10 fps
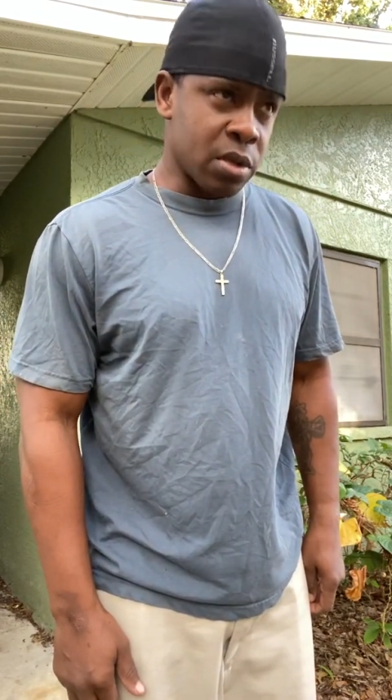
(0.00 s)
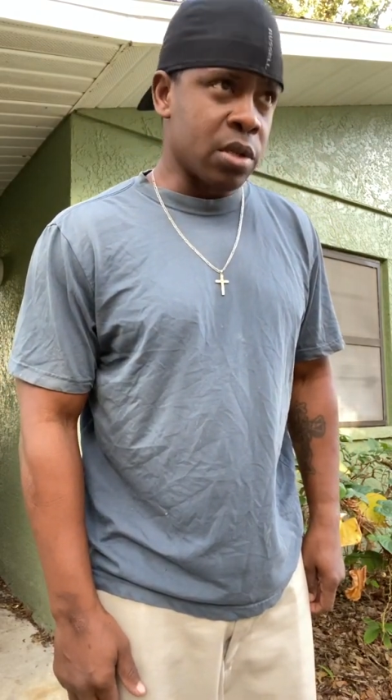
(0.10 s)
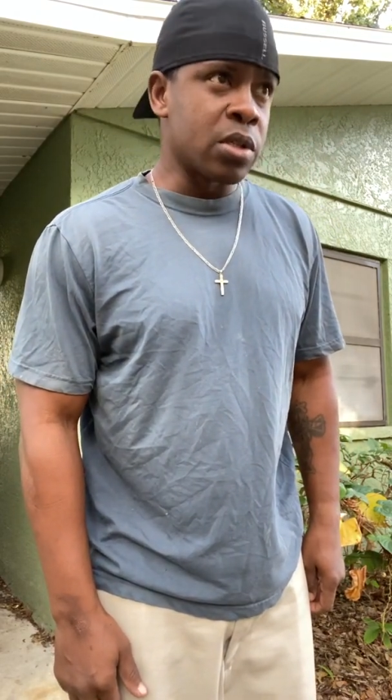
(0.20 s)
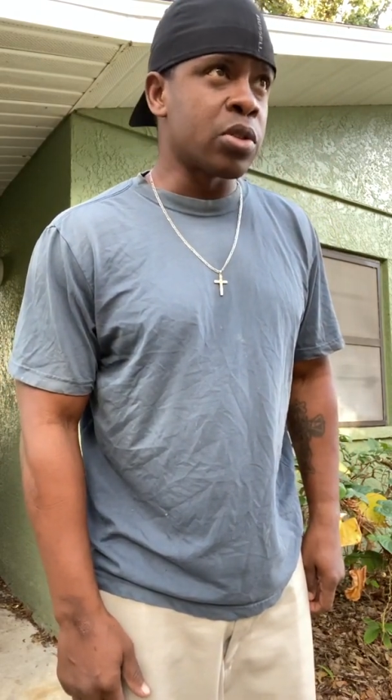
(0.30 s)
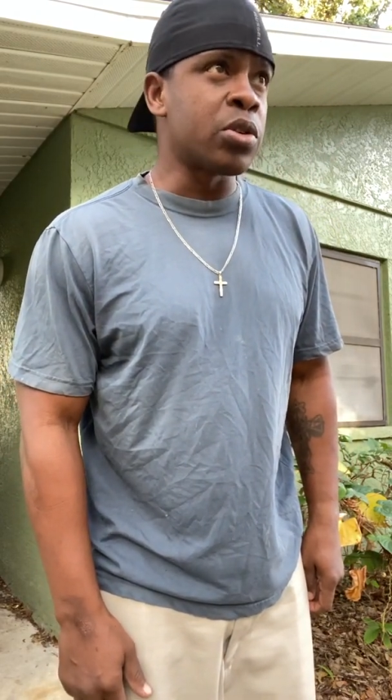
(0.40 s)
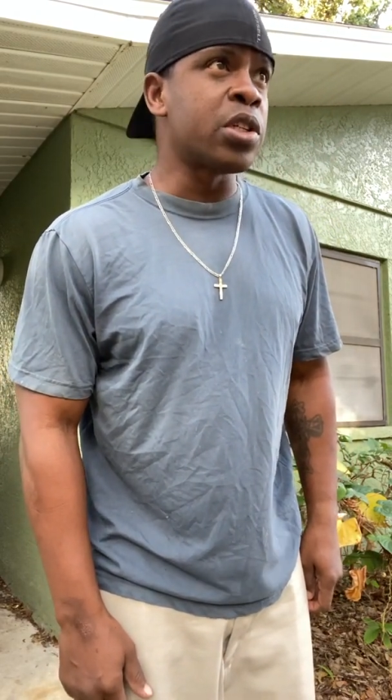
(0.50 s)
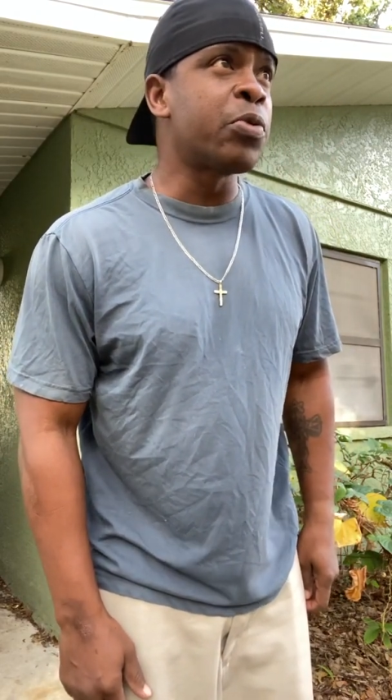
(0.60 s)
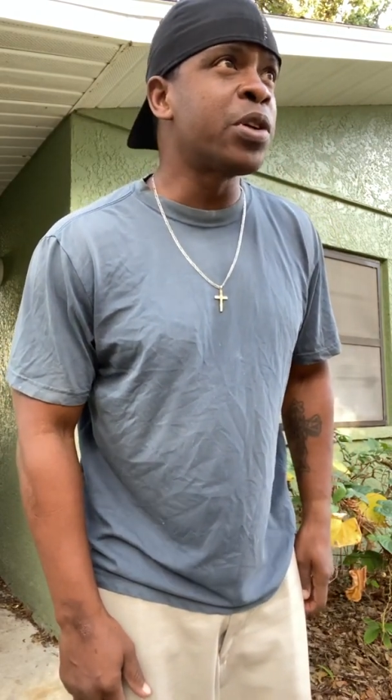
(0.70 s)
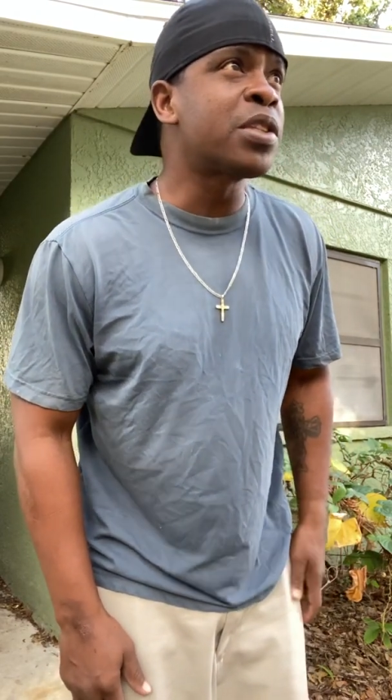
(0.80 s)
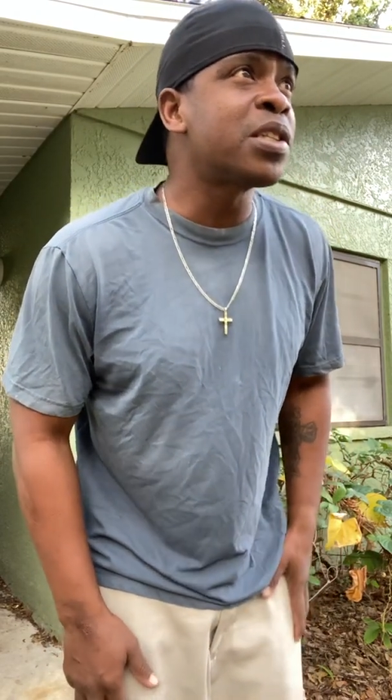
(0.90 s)
So she
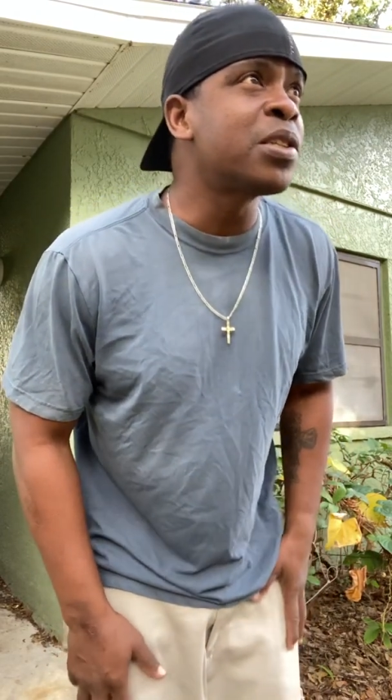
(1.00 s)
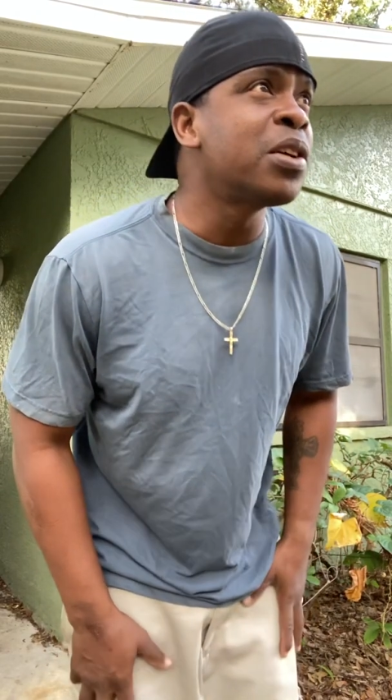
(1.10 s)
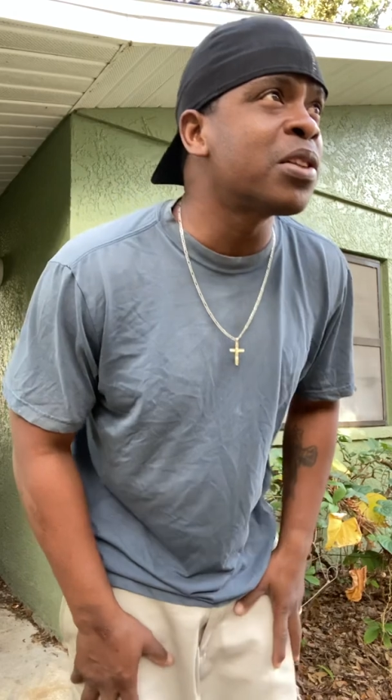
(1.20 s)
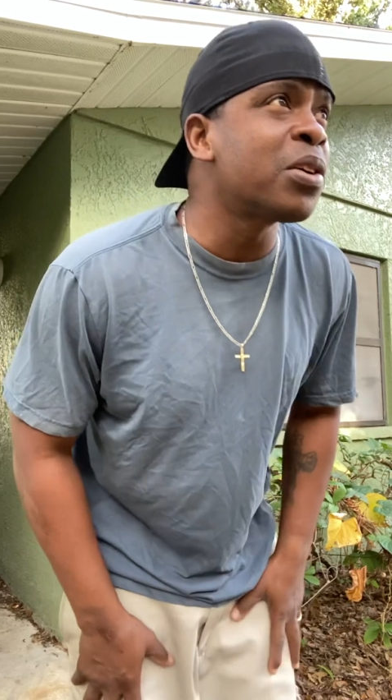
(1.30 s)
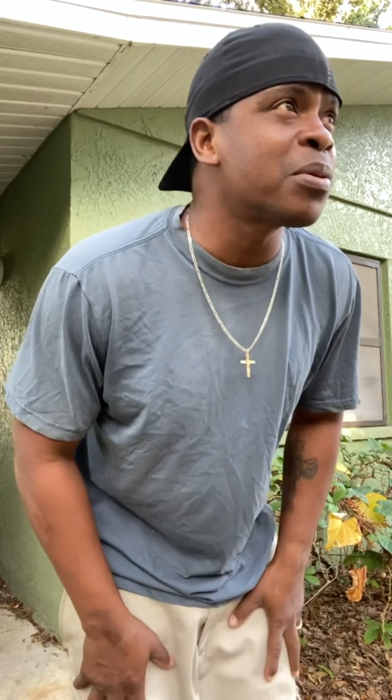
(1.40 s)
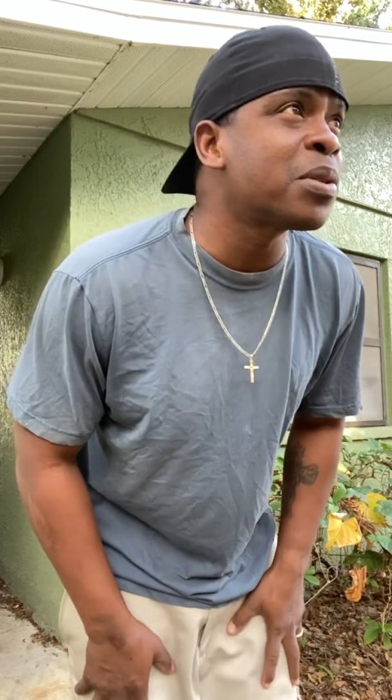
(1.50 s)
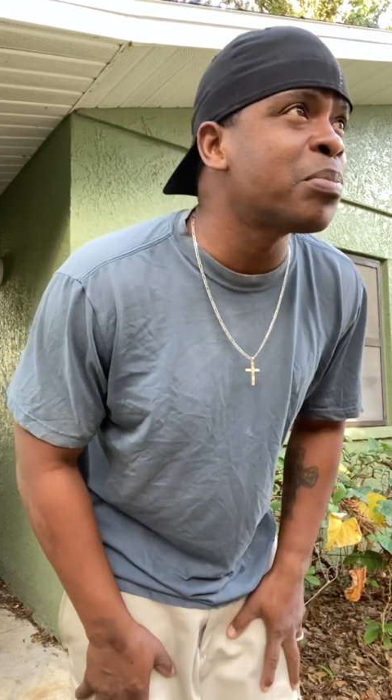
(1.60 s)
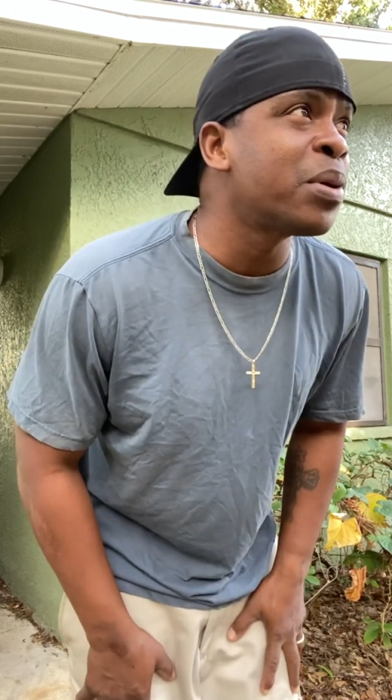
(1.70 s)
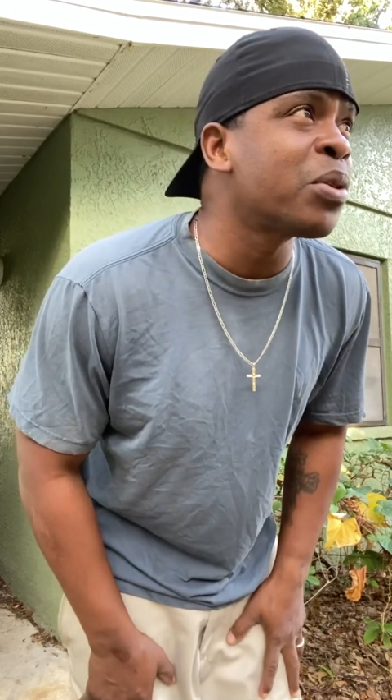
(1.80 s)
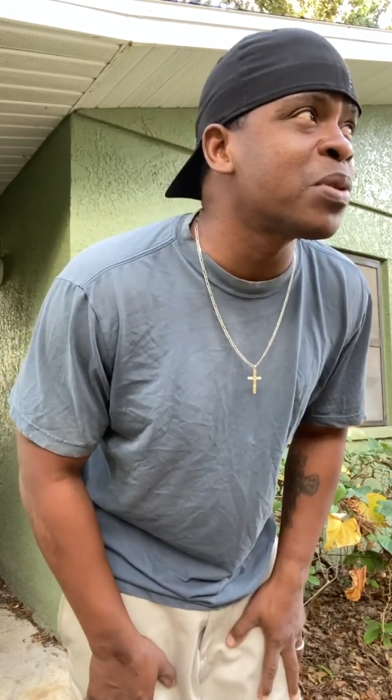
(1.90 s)
looked up, she
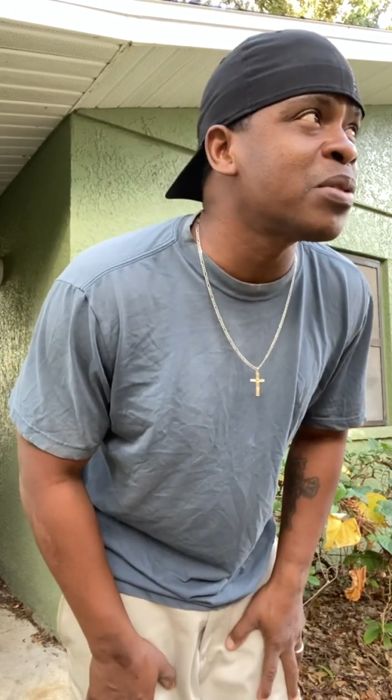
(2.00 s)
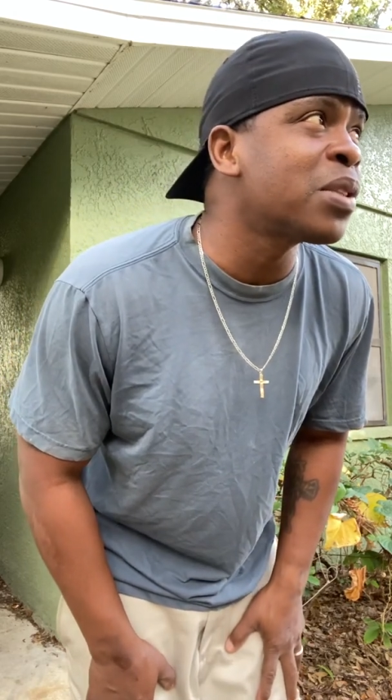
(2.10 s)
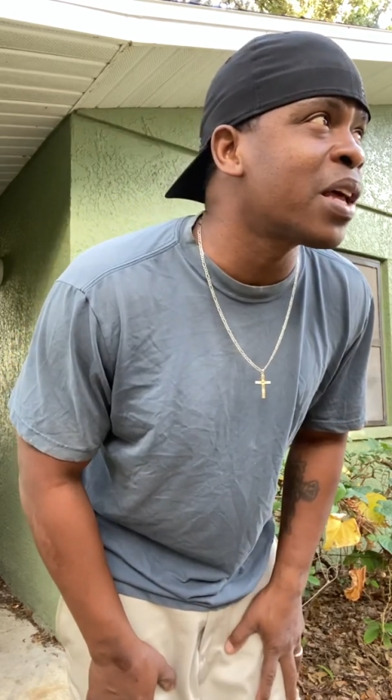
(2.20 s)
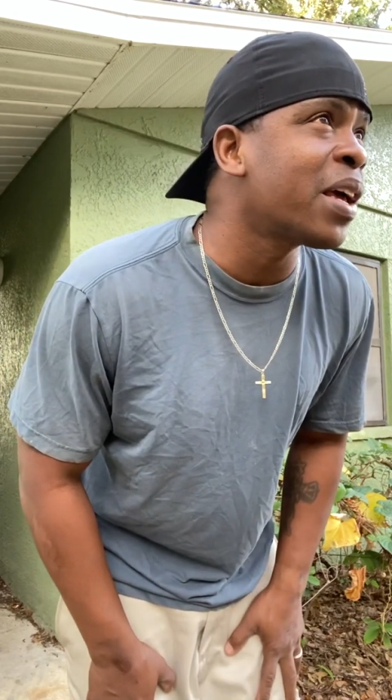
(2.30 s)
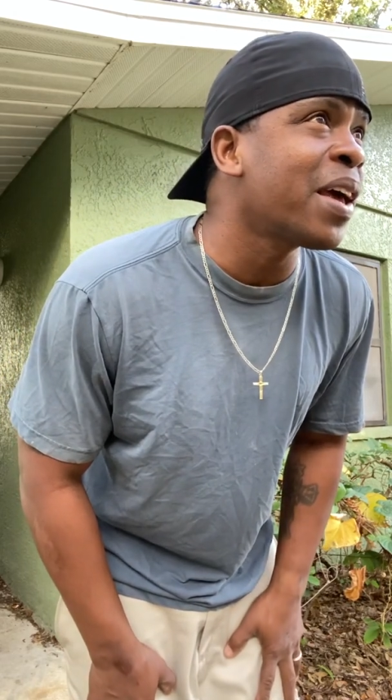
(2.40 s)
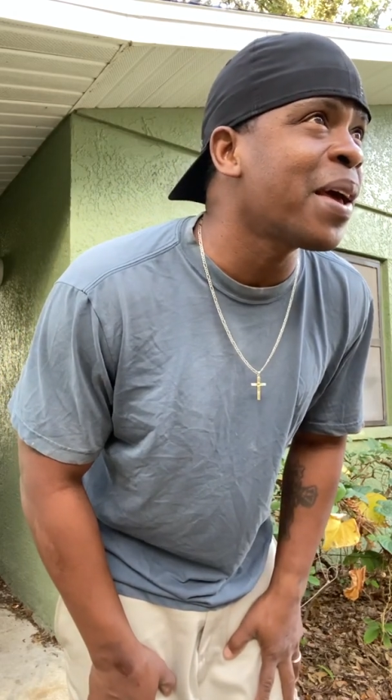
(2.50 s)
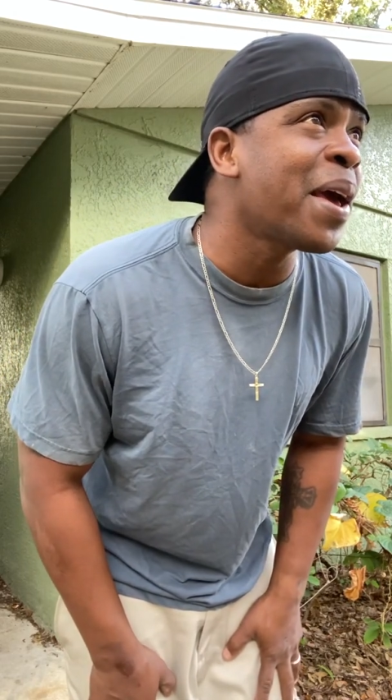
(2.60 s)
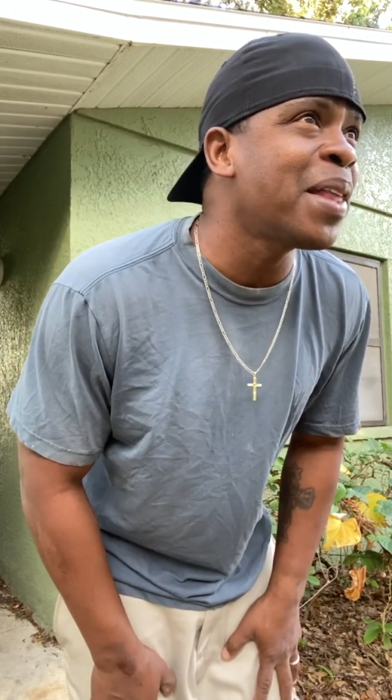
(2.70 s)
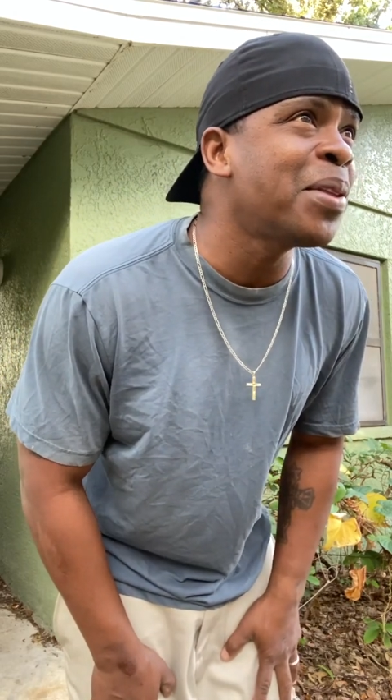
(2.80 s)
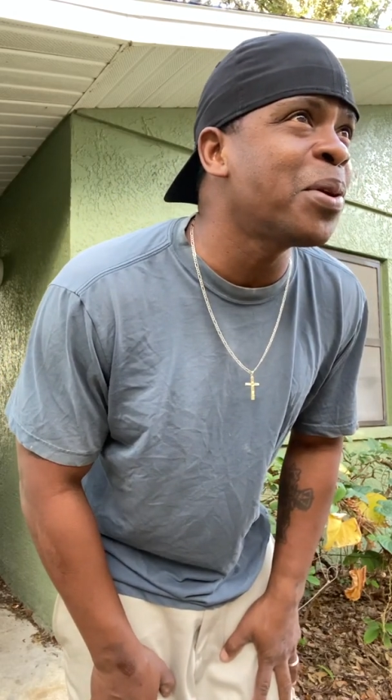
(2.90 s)
bent over, she was like, "Hey,
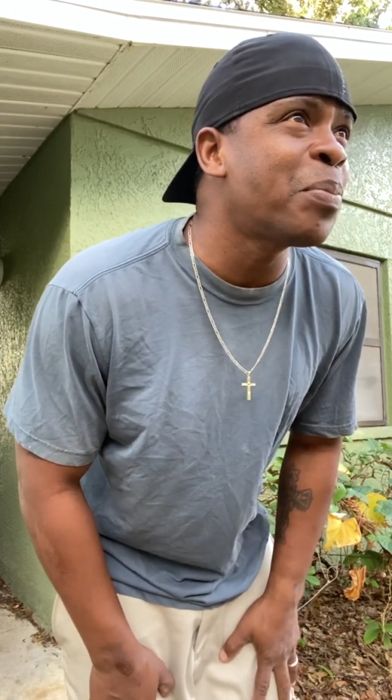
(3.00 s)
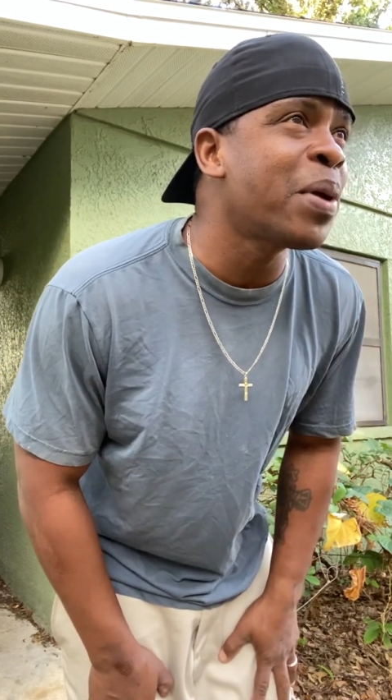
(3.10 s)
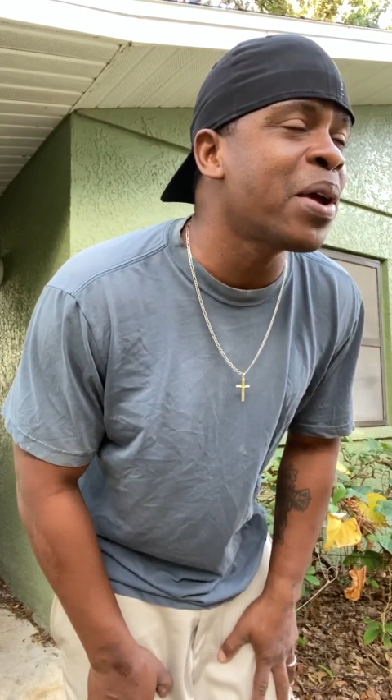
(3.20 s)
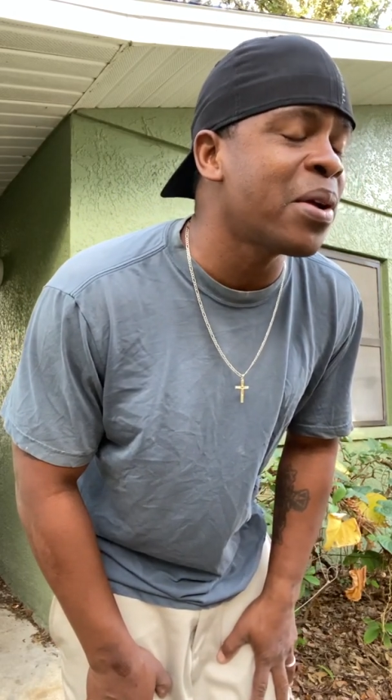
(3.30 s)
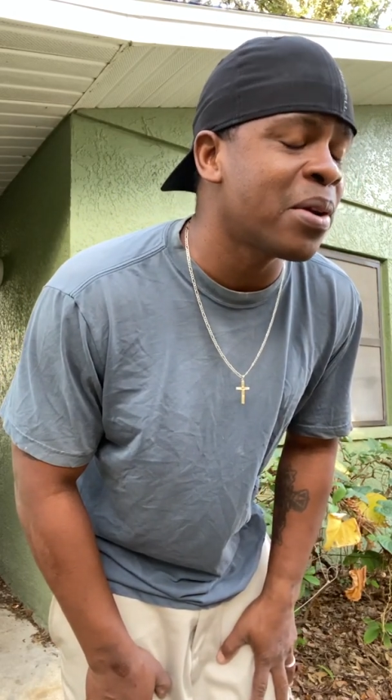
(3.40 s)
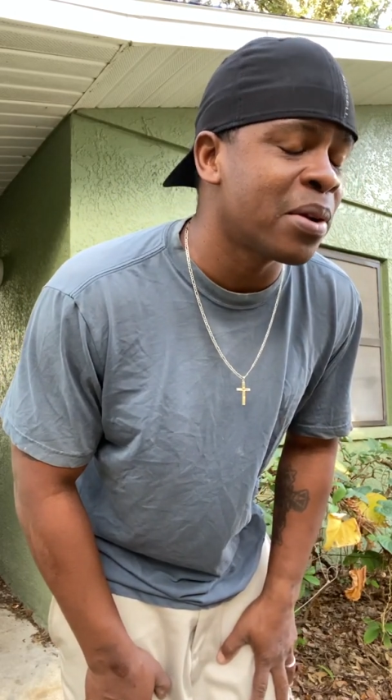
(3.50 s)
little parrot."